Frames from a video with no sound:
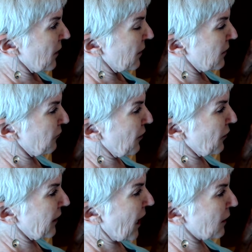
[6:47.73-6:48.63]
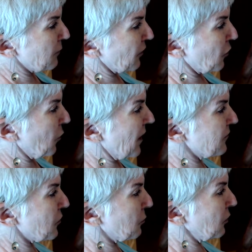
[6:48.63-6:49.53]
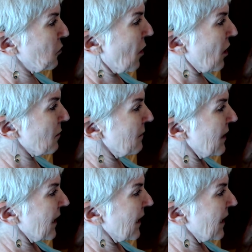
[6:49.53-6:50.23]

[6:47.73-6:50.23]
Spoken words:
The fairy godmother waved her blue arm,